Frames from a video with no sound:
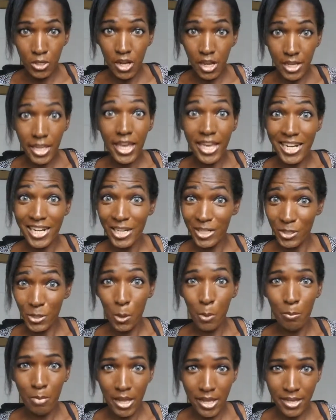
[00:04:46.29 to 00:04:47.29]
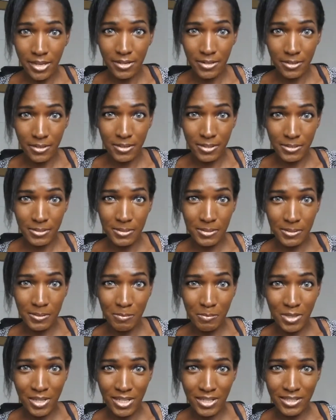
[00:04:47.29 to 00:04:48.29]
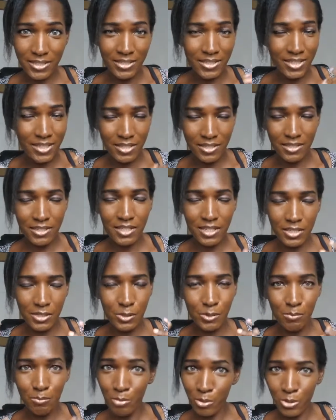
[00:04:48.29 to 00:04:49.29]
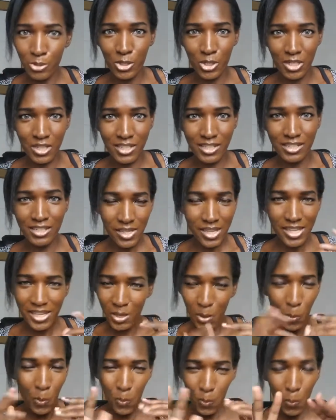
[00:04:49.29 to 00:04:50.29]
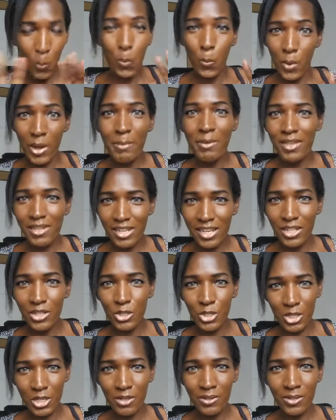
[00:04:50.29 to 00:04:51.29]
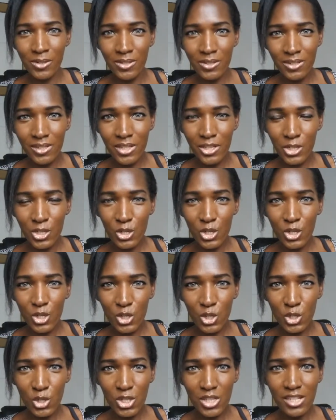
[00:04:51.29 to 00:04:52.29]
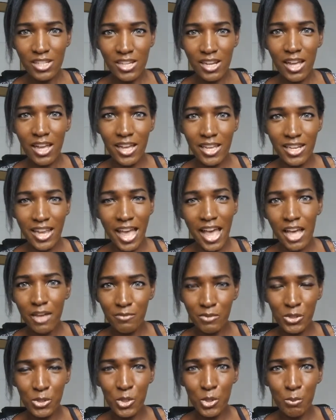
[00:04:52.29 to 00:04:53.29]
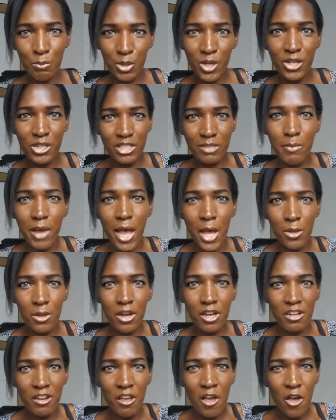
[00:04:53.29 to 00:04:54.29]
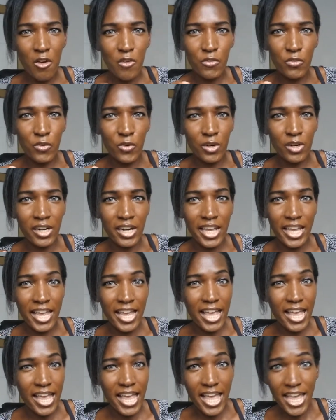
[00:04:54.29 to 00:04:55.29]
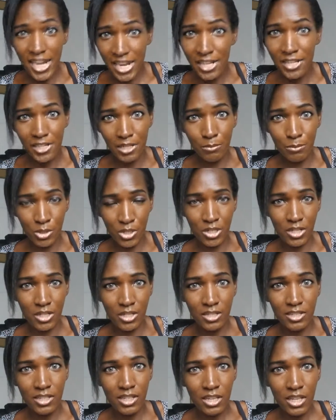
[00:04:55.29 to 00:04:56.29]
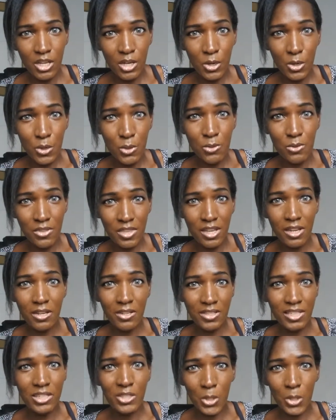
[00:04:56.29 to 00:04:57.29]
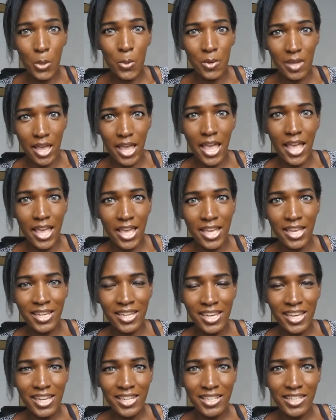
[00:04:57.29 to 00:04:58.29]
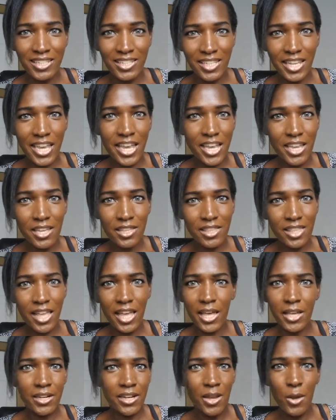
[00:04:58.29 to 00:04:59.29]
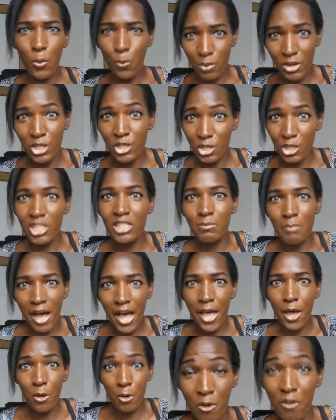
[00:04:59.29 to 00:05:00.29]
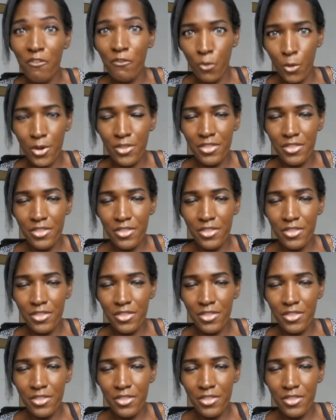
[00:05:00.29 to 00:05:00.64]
Again, don't buy into this, because this is bullshit. Women in general should not have to put a smile on for any dumb shit who thinks it's okay to say that we should smile for